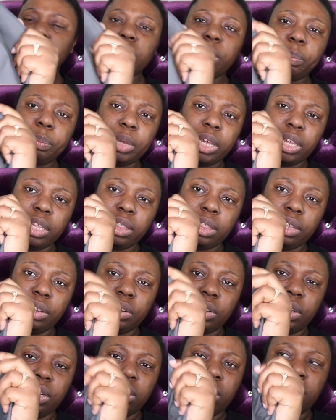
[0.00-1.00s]
but
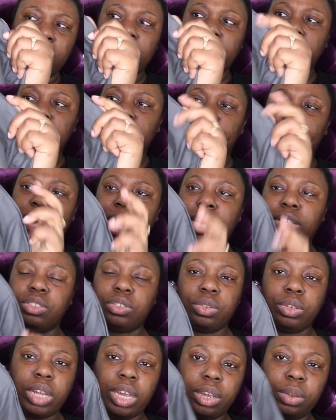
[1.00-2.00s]
their dust bags
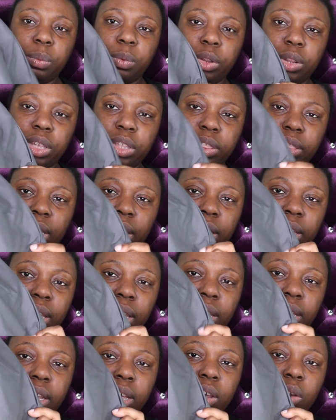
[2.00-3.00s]
are like really thick
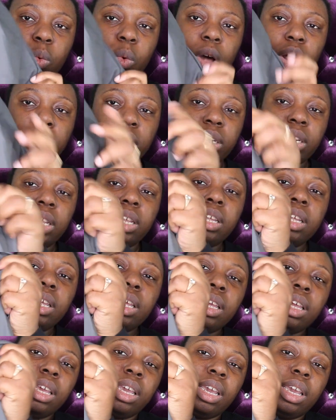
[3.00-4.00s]
and good quality.
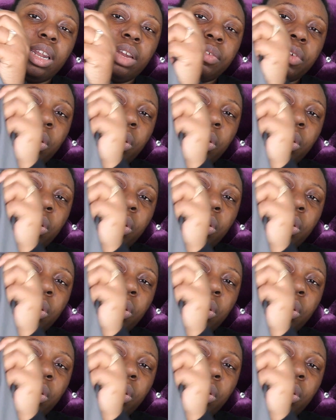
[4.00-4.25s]
And of